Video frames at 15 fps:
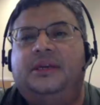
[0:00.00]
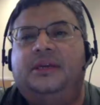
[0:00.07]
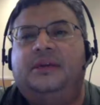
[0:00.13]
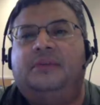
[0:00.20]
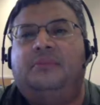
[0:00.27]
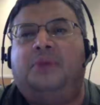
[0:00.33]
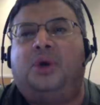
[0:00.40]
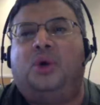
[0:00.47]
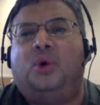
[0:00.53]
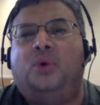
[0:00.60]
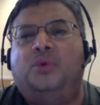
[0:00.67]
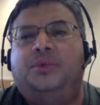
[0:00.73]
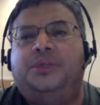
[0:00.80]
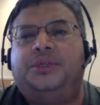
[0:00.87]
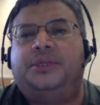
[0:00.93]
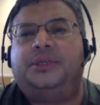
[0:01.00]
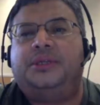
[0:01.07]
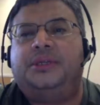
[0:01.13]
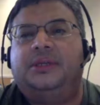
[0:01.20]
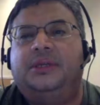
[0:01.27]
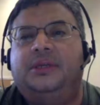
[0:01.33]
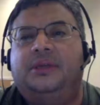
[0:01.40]
boat,
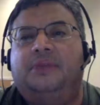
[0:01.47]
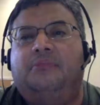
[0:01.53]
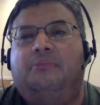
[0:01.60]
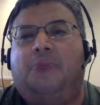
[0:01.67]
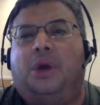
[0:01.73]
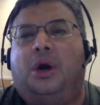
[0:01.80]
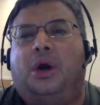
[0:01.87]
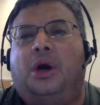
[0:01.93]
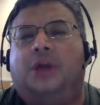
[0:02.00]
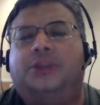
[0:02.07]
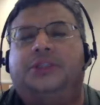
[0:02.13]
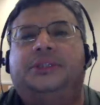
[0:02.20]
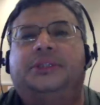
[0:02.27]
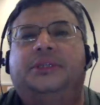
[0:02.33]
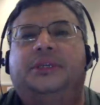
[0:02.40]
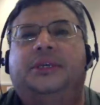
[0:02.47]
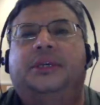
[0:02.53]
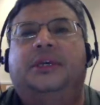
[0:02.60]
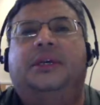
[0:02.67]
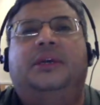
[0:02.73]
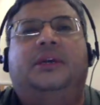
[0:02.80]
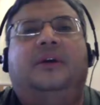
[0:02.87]
bought.
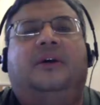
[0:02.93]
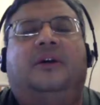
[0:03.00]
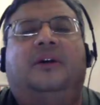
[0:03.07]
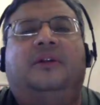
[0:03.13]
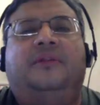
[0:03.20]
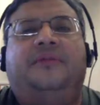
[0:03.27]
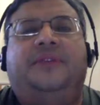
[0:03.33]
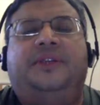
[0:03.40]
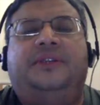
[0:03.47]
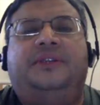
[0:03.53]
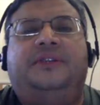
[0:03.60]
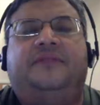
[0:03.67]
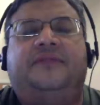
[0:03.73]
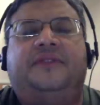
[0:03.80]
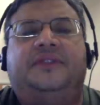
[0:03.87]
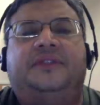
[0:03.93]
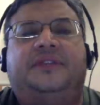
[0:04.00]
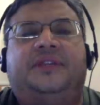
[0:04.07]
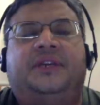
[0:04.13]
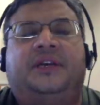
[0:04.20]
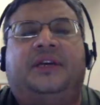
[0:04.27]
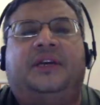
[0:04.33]
All of these different,
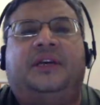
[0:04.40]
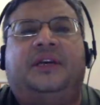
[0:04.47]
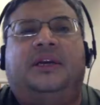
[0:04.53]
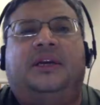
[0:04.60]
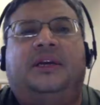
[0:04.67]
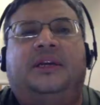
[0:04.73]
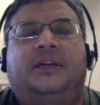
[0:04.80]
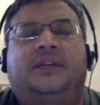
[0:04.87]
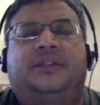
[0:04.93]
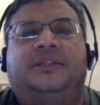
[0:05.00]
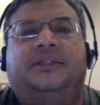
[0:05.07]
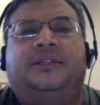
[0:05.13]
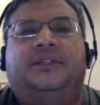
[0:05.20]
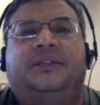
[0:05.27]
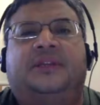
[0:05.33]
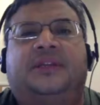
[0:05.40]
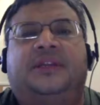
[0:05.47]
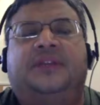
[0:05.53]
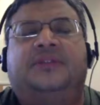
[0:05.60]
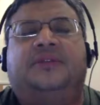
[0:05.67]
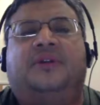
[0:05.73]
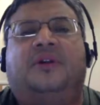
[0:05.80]

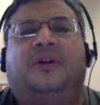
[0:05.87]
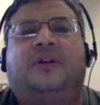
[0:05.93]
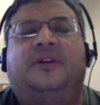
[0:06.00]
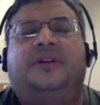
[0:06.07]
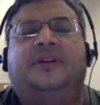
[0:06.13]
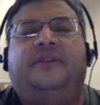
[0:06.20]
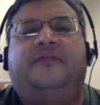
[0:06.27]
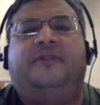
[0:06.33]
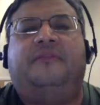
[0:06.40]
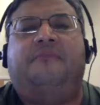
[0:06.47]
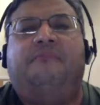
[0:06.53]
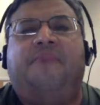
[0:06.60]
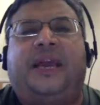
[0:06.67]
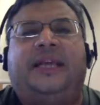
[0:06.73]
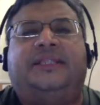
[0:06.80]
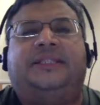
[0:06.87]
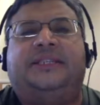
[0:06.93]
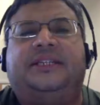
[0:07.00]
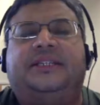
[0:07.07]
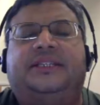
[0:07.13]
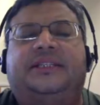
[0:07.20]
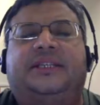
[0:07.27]
these are all the different
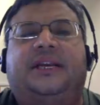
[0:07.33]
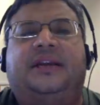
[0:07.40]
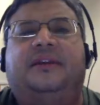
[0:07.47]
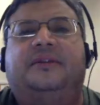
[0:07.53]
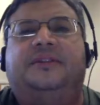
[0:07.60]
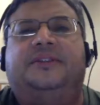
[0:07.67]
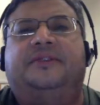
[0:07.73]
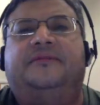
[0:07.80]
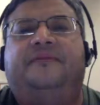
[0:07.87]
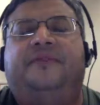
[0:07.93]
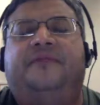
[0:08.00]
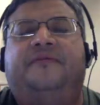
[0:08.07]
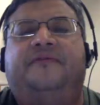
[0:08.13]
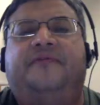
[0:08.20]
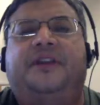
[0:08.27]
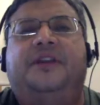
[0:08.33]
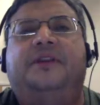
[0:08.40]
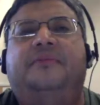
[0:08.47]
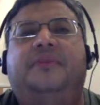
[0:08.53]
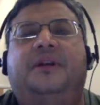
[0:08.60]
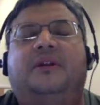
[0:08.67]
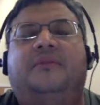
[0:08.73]
basic sounds, the
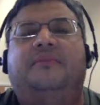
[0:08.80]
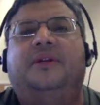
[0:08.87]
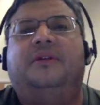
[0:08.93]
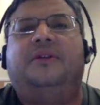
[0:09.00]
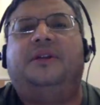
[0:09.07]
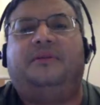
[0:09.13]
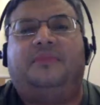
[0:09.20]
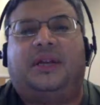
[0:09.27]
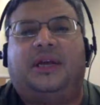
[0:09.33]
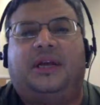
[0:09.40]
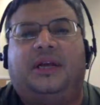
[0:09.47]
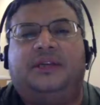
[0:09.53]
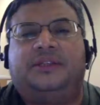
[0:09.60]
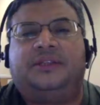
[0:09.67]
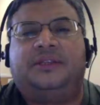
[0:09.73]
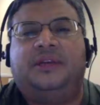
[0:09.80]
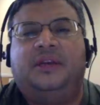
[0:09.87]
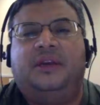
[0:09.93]
fundamental building blocks